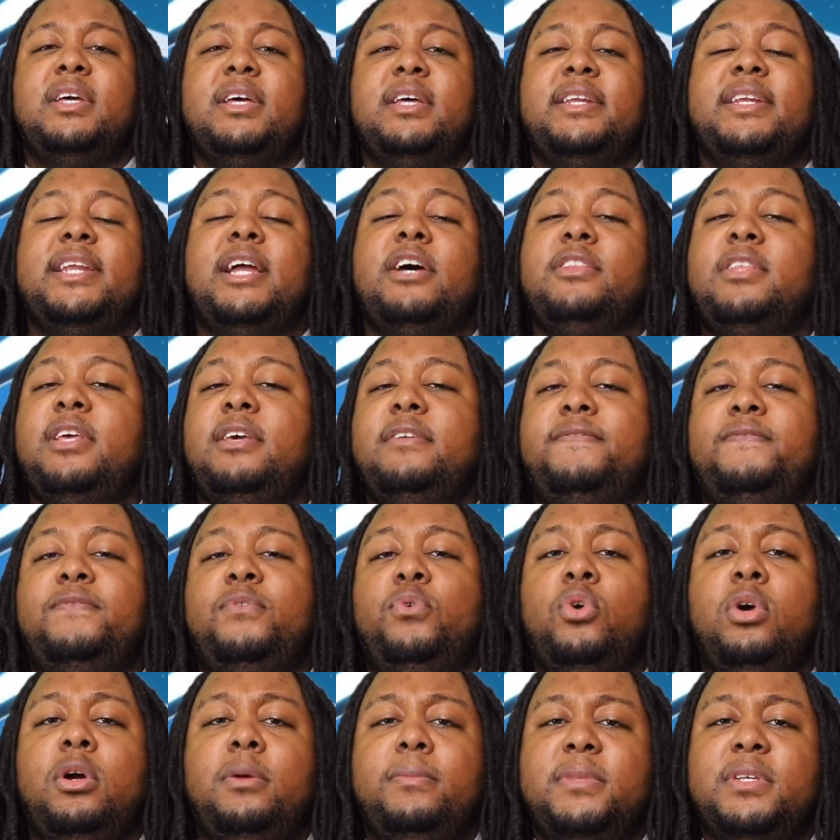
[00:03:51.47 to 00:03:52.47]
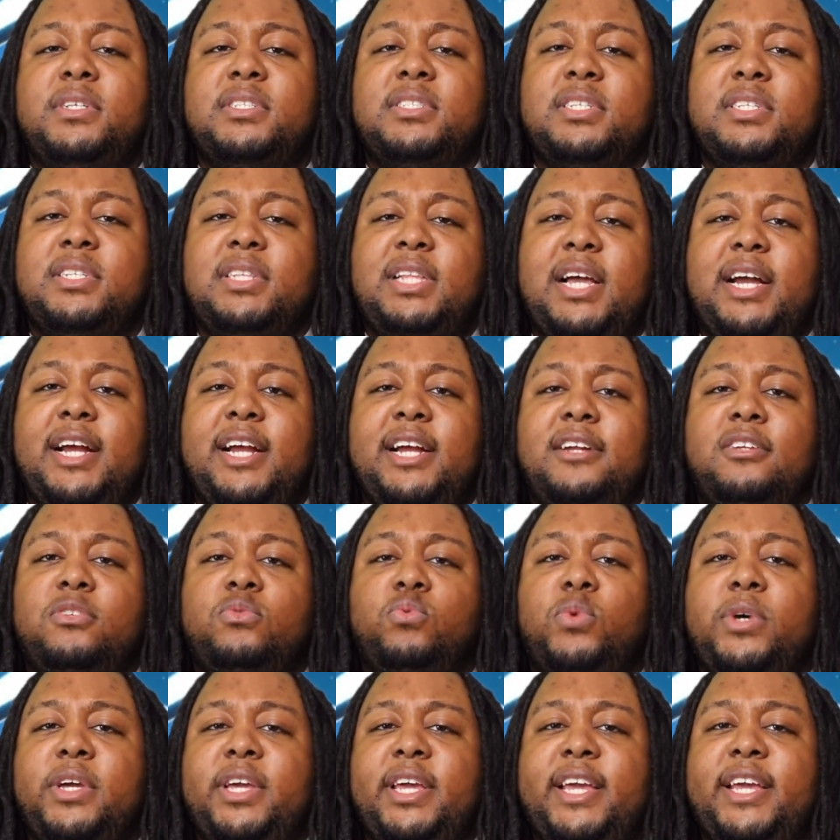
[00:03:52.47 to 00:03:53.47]
Now, they formed this alliance
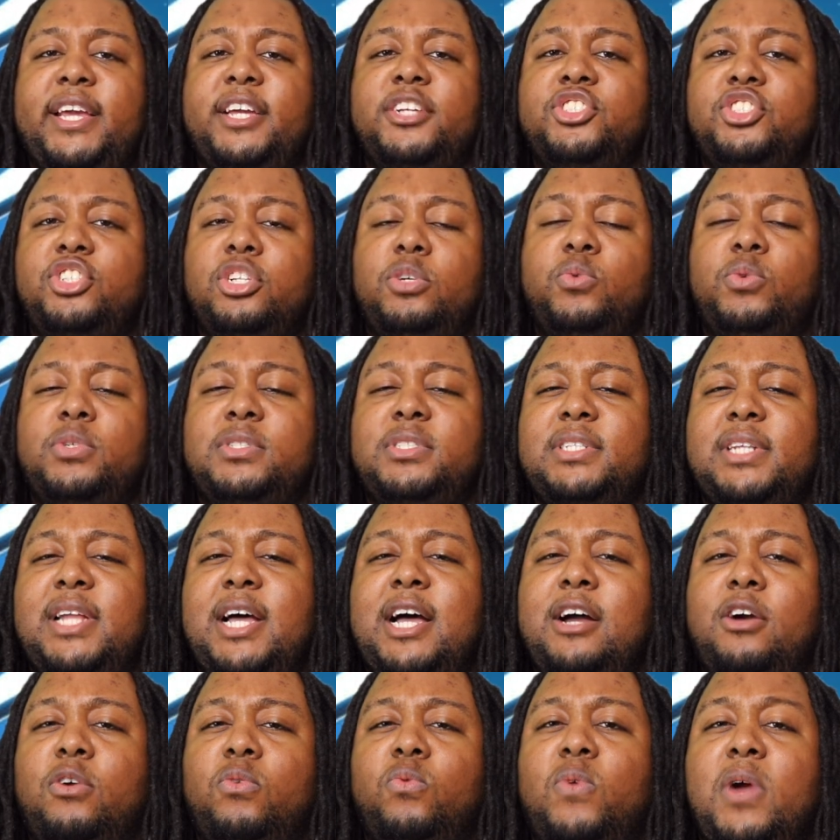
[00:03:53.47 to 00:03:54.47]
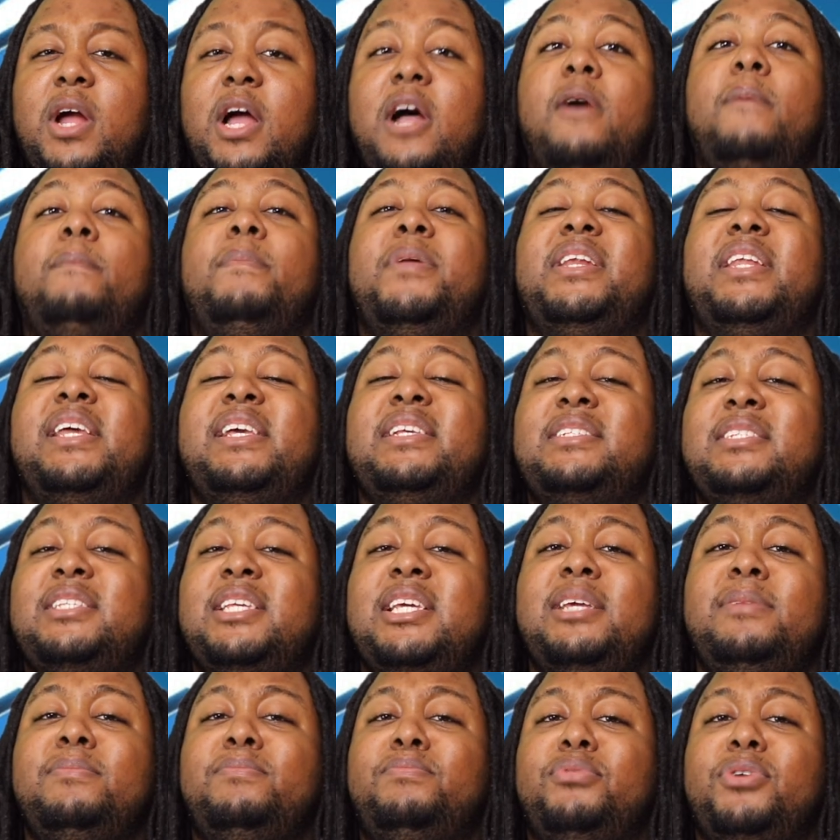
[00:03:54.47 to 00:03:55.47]
when Angela was not around, but they
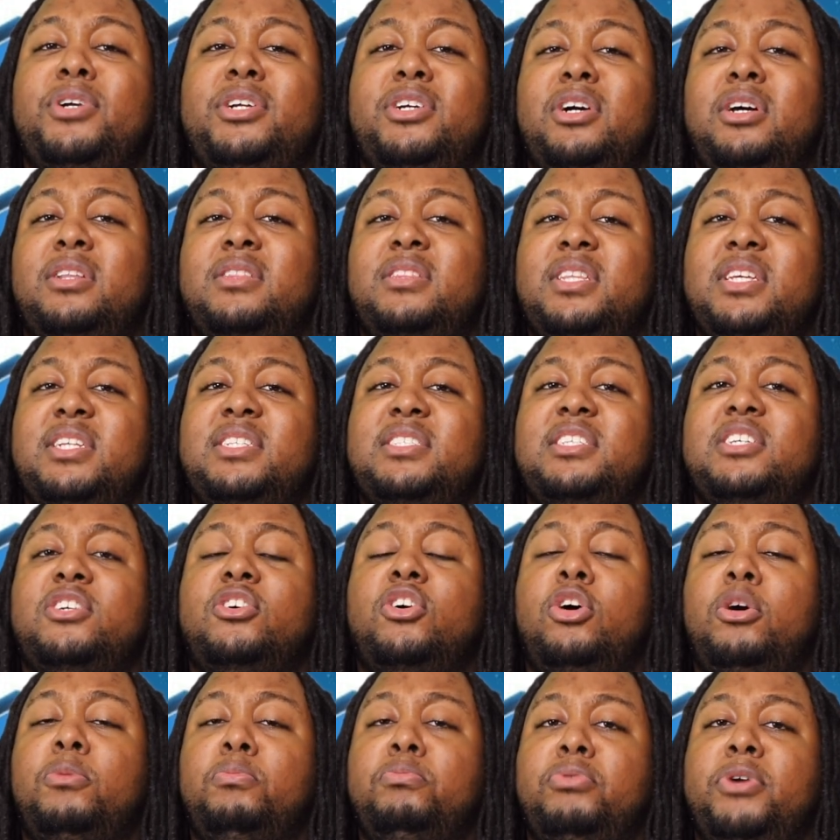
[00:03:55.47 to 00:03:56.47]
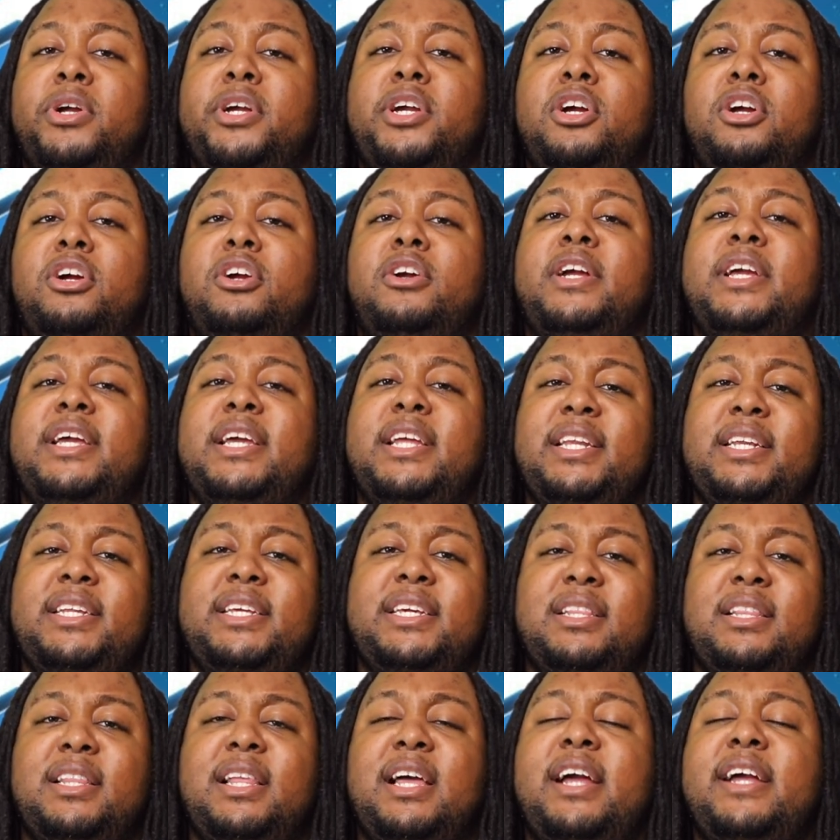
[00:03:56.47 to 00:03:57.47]
seemed pretty authentic on bringing her in the
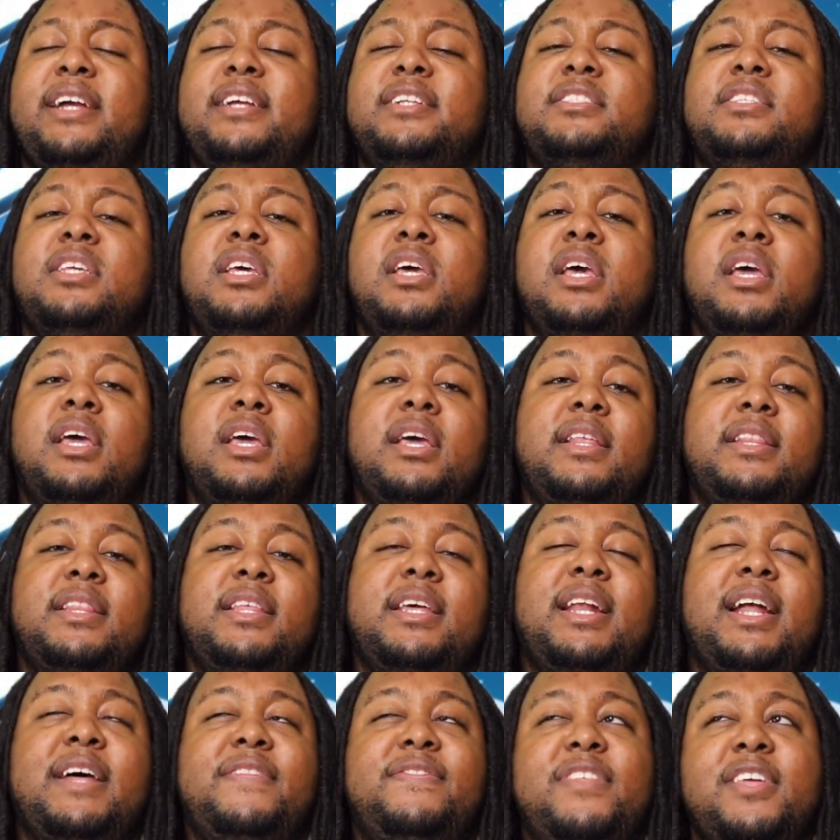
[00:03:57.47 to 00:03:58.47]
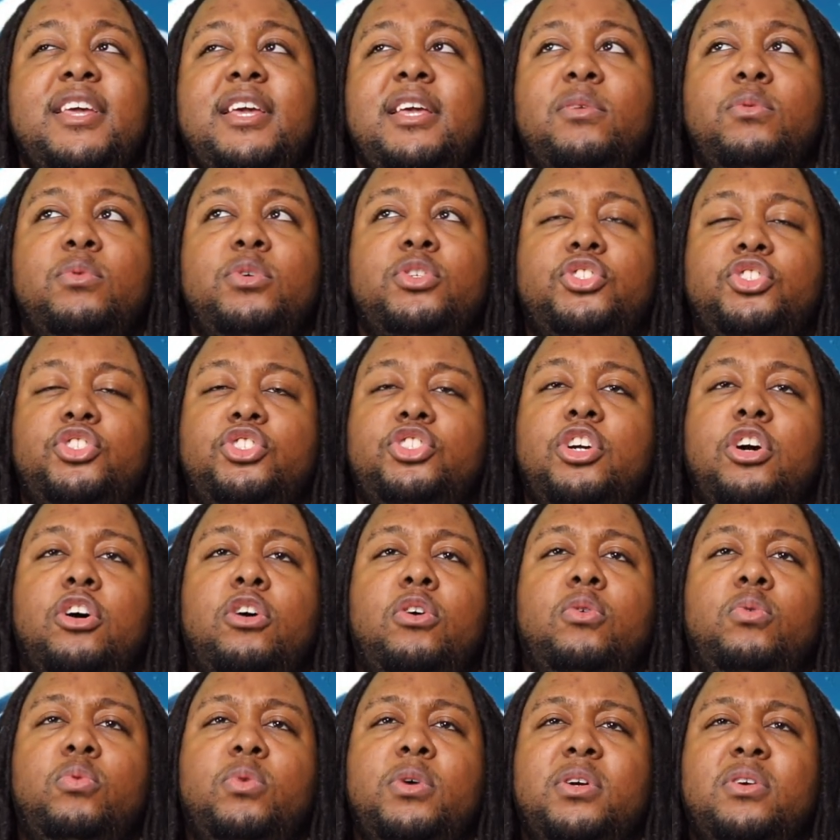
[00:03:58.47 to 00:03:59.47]
alliance. Then I think it was
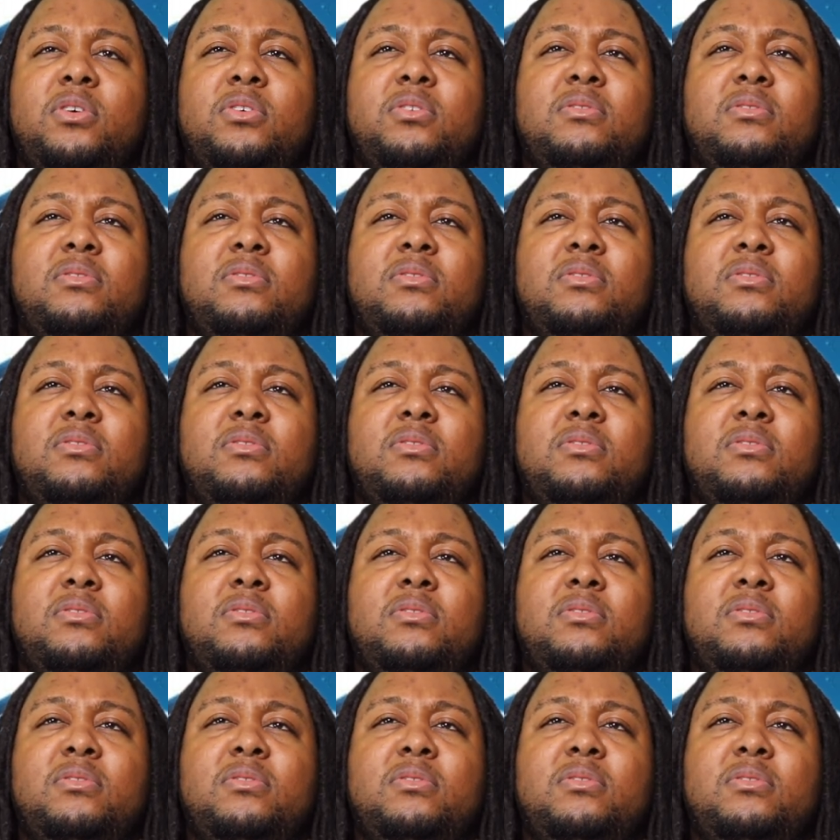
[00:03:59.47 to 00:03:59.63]
Joe